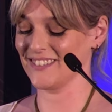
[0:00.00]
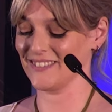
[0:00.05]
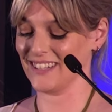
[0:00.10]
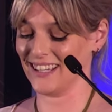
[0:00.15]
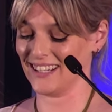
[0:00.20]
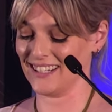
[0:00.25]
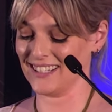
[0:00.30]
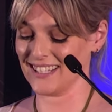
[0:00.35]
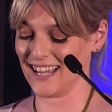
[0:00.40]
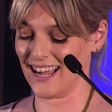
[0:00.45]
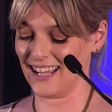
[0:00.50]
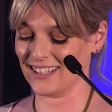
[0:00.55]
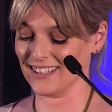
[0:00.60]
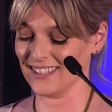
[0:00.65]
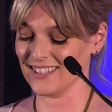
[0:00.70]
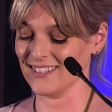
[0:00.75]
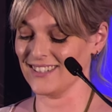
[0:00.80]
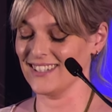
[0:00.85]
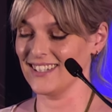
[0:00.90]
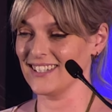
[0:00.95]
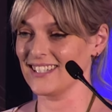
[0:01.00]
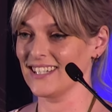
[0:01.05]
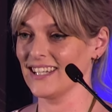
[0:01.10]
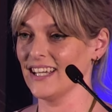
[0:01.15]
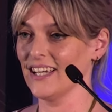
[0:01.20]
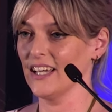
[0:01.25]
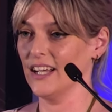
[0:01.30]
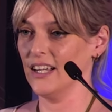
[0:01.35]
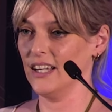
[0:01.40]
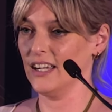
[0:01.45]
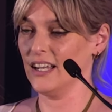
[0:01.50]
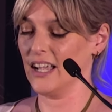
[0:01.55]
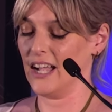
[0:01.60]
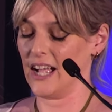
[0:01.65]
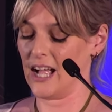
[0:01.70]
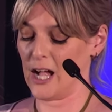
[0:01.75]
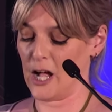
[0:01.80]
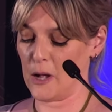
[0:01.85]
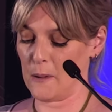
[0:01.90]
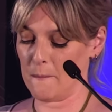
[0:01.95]
we get into adulthood.
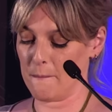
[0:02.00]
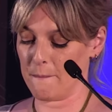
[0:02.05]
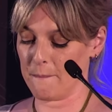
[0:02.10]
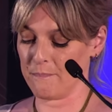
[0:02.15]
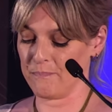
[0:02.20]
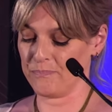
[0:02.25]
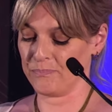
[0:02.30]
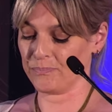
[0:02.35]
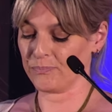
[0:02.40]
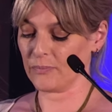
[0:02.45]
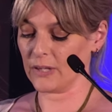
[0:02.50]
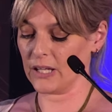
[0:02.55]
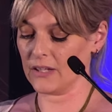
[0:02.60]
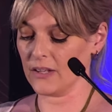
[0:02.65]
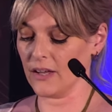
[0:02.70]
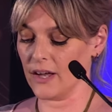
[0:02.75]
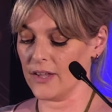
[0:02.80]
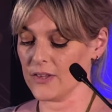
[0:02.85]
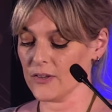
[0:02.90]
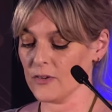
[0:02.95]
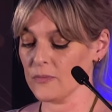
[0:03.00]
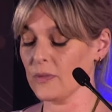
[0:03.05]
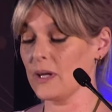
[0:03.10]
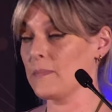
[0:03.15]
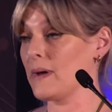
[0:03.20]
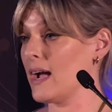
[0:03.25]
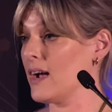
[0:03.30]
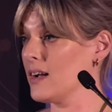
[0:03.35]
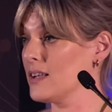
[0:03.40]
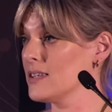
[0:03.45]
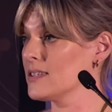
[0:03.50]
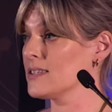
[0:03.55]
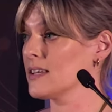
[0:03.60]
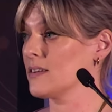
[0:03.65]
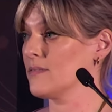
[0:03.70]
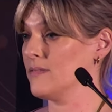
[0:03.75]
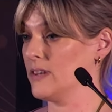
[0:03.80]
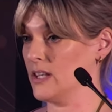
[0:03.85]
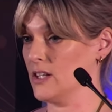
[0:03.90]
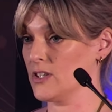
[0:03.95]
Neither of my parents had
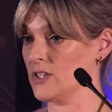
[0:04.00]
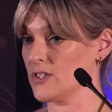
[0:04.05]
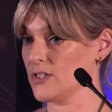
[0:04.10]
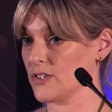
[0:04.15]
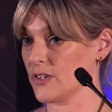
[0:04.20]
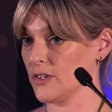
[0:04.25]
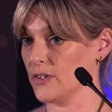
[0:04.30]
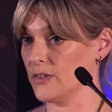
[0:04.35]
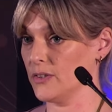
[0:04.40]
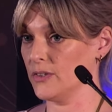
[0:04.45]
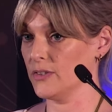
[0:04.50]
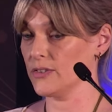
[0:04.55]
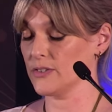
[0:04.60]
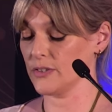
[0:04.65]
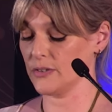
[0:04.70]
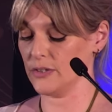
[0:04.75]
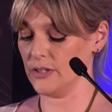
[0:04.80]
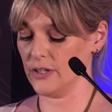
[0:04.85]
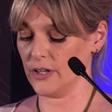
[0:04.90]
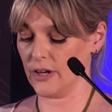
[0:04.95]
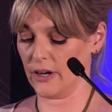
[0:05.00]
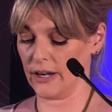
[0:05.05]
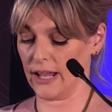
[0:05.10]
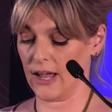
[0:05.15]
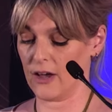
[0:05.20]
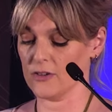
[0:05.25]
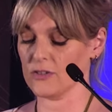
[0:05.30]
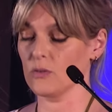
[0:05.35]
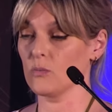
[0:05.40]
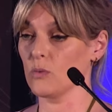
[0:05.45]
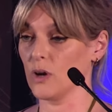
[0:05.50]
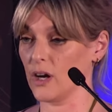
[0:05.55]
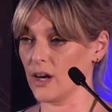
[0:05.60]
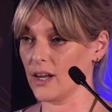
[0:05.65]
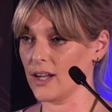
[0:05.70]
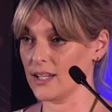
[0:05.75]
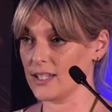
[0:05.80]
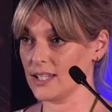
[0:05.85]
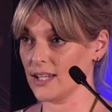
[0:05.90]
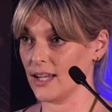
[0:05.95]
finished school, so you got out and
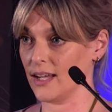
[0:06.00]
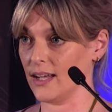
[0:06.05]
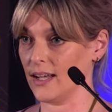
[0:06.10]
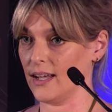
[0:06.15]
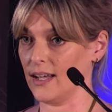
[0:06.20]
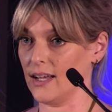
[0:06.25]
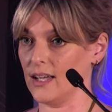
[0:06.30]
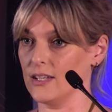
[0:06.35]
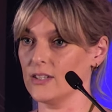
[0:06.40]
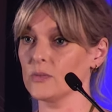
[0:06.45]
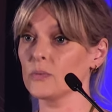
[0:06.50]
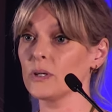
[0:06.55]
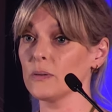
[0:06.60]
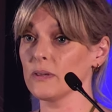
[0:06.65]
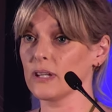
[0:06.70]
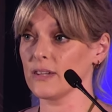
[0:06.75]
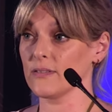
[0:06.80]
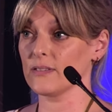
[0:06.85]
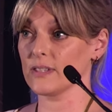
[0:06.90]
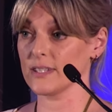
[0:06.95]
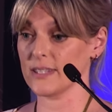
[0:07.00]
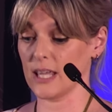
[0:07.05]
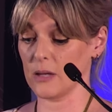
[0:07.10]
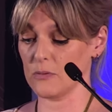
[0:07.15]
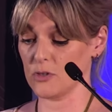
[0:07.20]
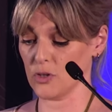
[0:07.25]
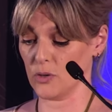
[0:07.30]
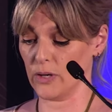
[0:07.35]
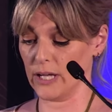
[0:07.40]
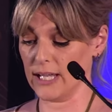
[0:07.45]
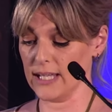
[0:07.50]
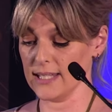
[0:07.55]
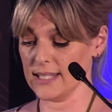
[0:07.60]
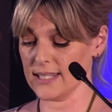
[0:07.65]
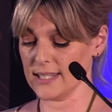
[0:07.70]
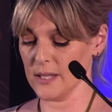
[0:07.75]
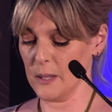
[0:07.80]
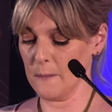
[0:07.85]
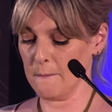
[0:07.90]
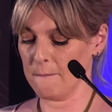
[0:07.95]
worked. And we were given the same
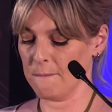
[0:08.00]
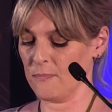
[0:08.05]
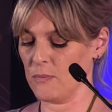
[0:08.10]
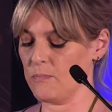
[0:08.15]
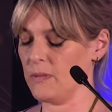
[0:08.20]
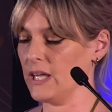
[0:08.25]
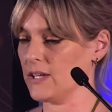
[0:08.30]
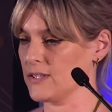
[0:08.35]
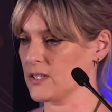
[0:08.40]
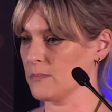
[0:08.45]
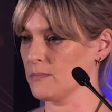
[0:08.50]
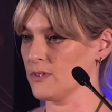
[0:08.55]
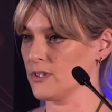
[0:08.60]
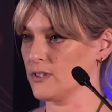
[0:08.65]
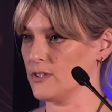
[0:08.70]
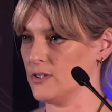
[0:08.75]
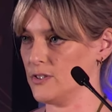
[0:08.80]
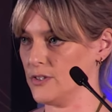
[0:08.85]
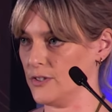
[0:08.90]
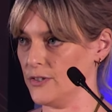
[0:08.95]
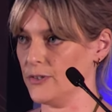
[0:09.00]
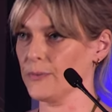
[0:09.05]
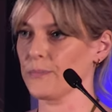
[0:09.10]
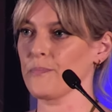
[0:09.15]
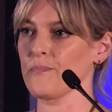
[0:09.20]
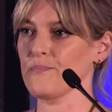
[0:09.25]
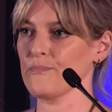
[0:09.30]
choice. You pick something to do,